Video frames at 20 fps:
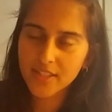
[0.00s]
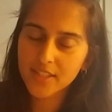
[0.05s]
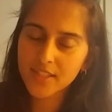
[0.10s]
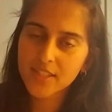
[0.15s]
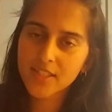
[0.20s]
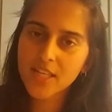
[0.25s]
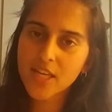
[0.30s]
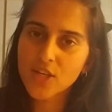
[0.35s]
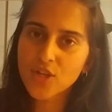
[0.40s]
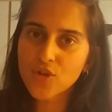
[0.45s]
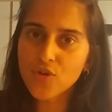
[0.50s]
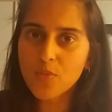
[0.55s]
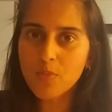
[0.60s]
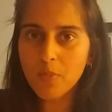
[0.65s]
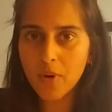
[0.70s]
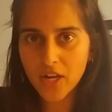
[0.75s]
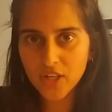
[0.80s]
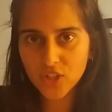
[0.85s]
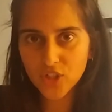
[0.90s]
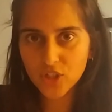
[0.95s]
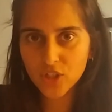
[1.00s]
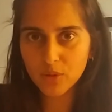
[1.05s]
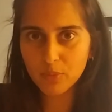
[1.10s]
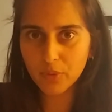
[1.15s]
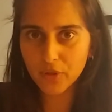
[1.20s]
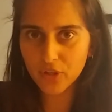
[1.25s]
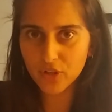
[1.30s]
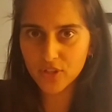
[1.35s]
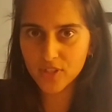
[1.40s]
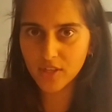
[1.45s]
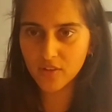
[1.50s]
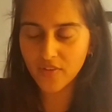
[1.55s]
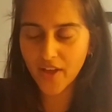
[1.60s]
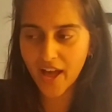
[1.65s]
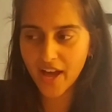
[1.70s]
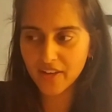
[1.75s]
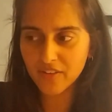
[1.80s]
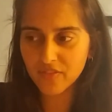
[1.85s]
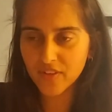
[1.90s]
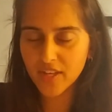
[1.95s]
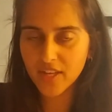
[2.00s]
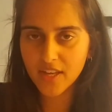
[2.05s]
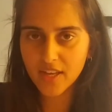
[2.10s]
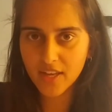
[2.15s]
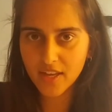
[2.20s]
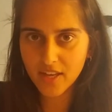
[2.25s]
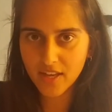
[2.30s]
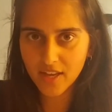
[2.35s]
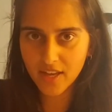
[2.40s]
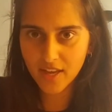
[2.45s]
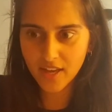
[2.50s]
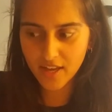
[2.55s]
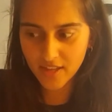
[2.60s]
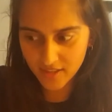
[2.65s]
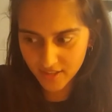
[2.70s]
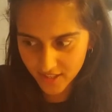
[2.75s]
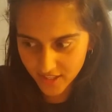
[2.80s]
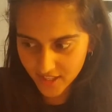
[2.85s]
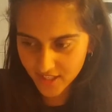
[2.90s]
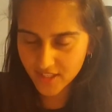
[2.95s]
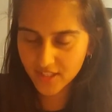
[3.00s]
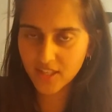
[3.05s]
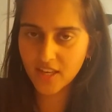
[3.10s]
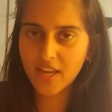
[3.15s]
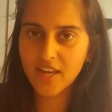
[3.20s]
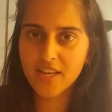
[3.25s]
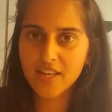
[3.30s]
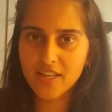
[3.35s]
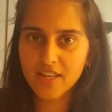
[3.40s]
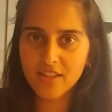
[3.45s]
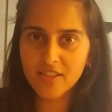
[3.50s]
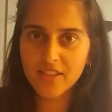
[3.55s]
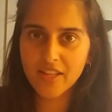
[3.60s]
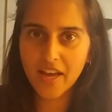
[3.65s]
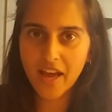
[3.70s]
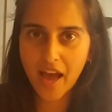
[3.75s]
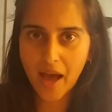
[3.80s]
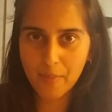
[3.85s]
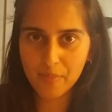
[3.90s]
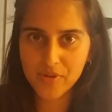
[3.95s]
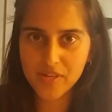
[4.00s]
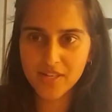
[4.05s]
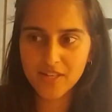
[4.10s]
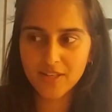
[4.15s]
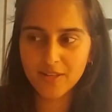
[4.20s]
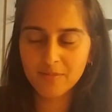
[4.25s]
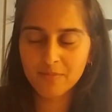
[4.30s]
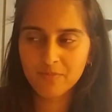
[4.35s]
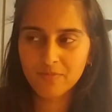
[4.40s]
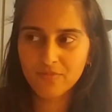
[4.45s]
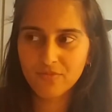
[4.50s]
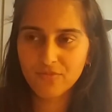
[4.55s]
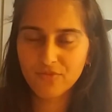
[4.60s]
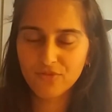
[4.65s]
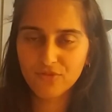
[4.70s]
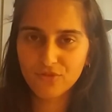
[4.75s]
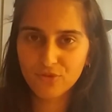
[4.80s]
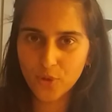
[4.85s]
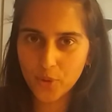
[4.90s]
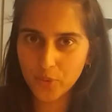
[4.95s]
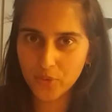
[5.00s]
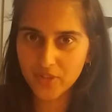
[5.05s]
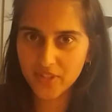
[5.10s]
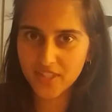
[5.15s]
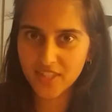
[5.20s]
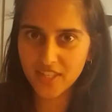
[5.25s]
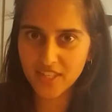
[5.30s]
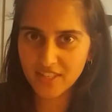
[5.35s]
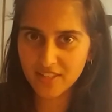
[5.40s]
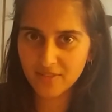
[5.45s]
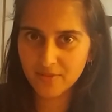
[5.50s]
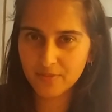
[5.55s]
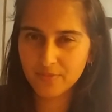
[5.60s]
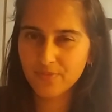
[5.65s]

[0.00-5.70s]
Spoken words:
take you much to pull yourself out of it and stay in the happy frequency.